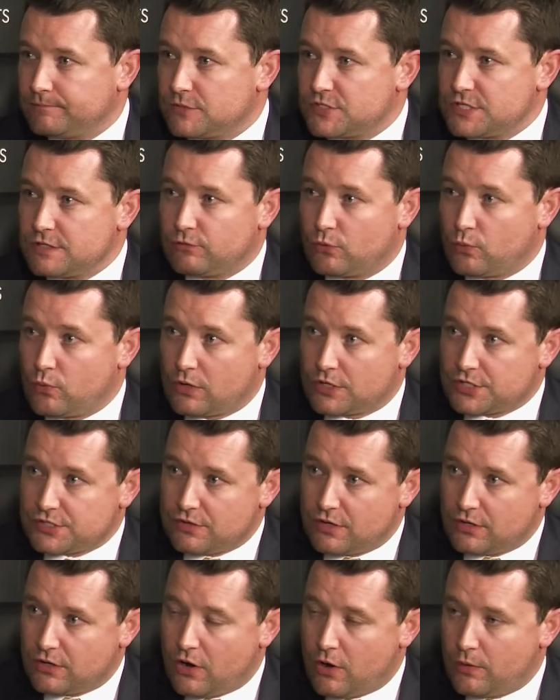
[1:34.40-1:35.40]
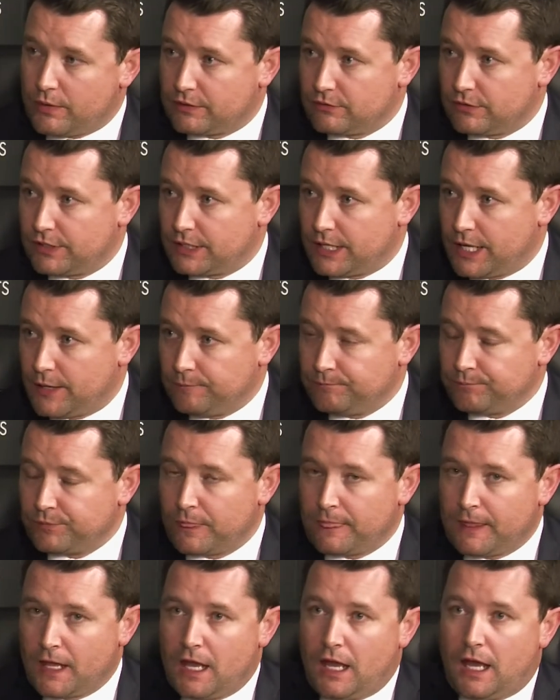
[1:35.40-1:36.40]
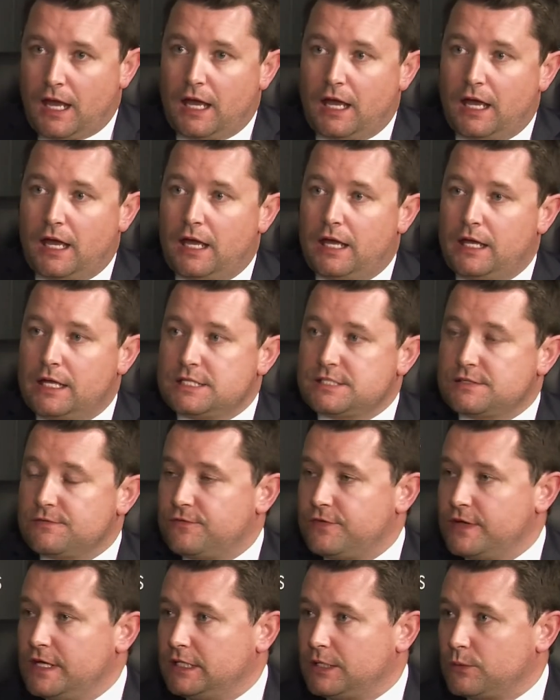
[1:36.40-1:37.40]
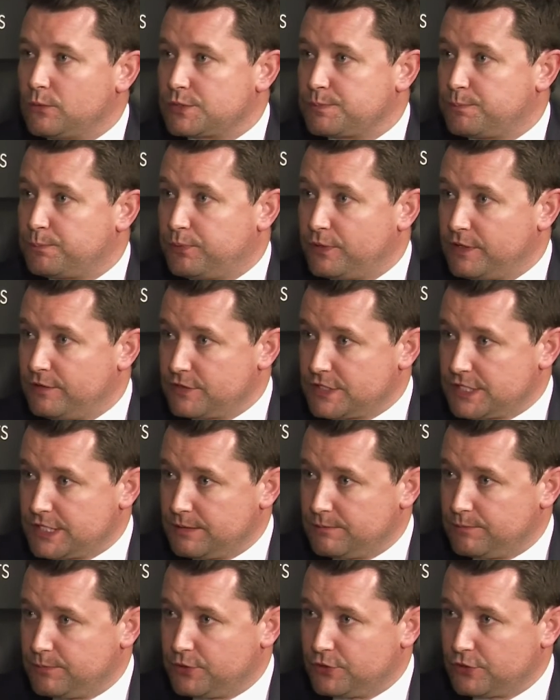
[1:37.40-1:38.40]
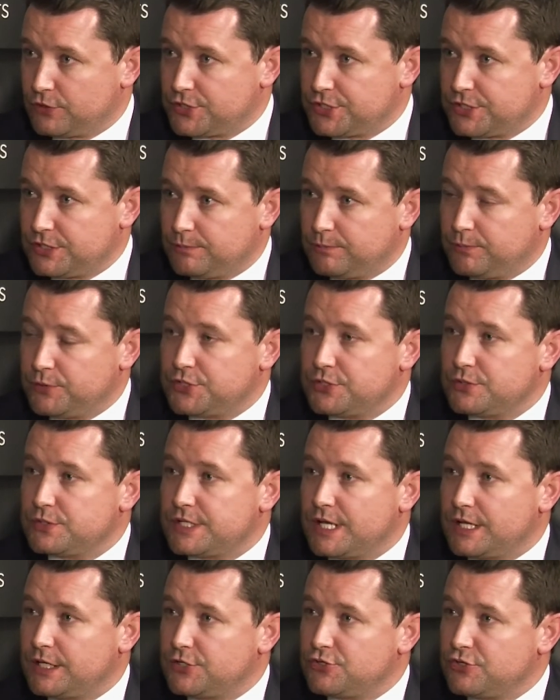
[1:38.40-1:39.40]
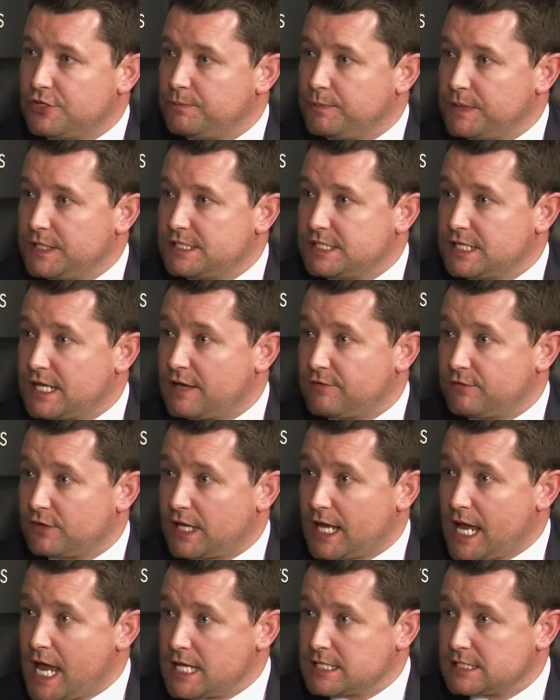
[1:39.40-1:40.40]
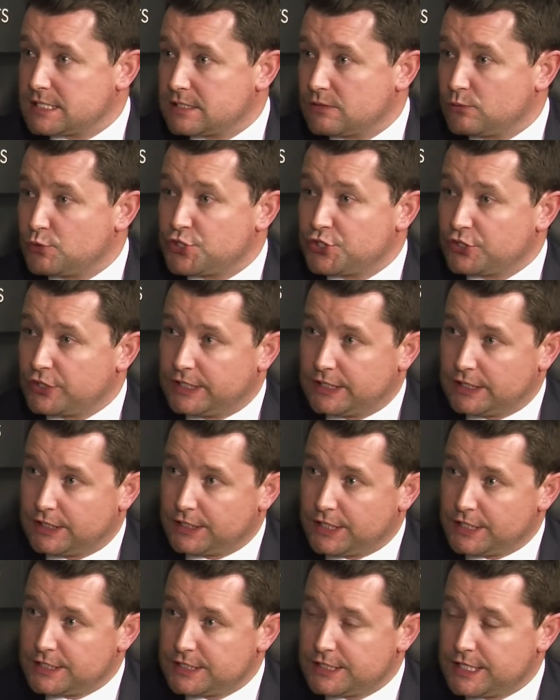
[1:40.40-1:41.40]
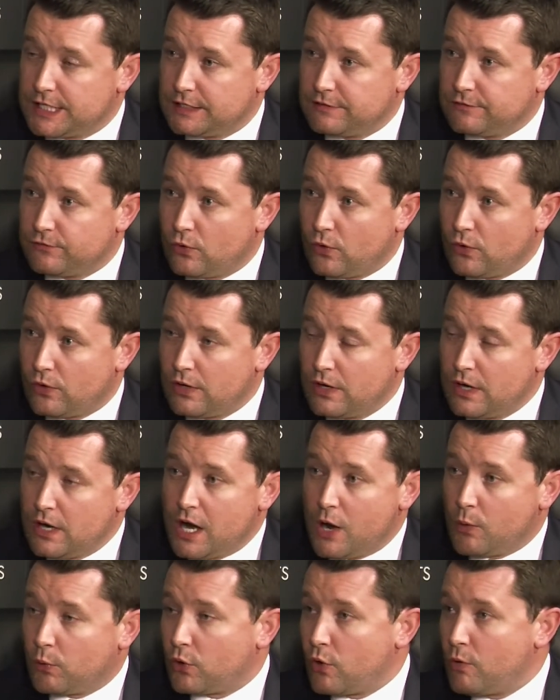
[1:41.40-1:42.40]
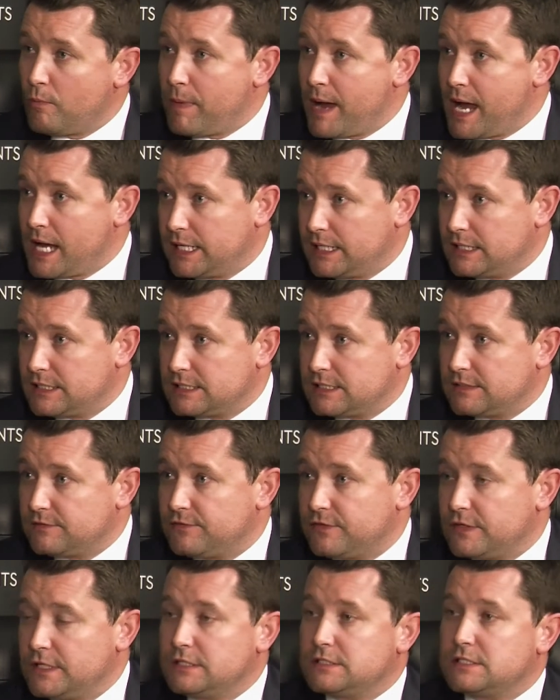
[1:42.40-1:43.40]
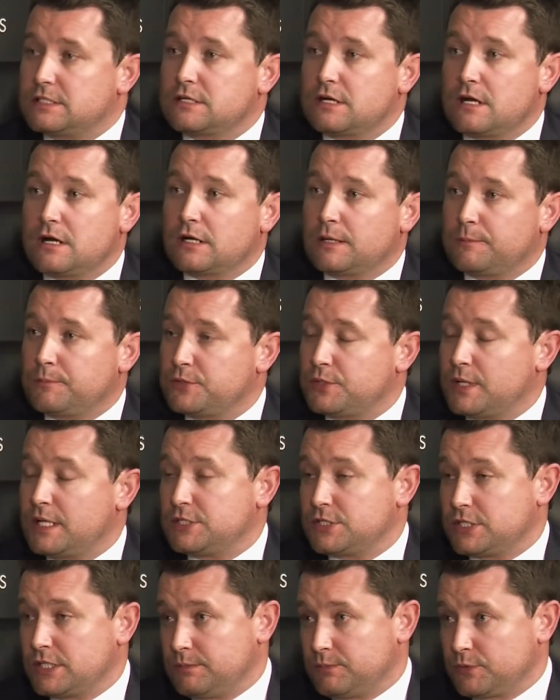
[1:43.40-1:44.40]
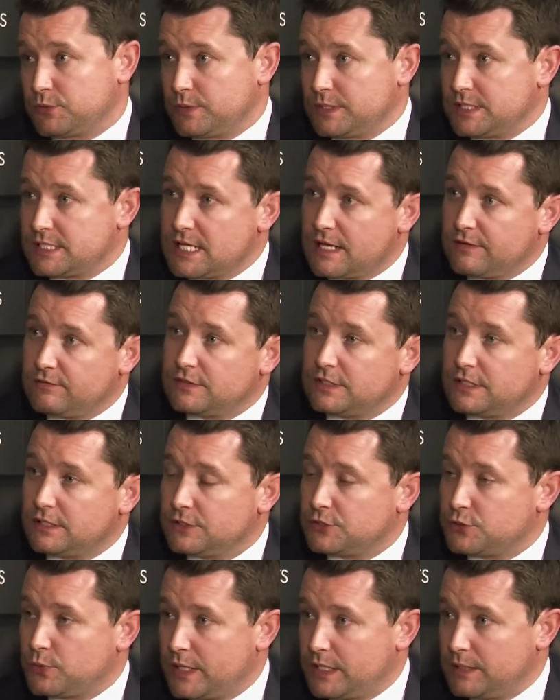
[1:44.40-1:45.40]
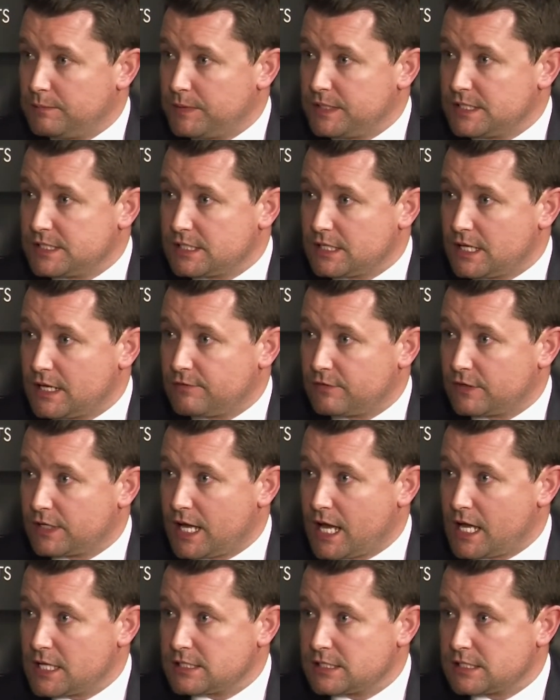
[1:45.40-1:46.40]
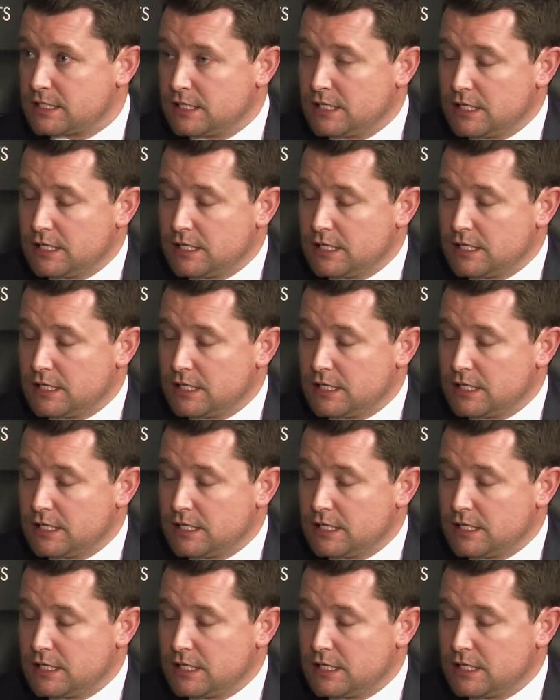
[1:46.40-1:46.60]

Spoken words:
Civil works are ongoing right now. It's a field that was previously in production. It produced 83 BCF of gas, shut in 1984. We're going back into the field to target potentially between 17 and 20 BCF of gas.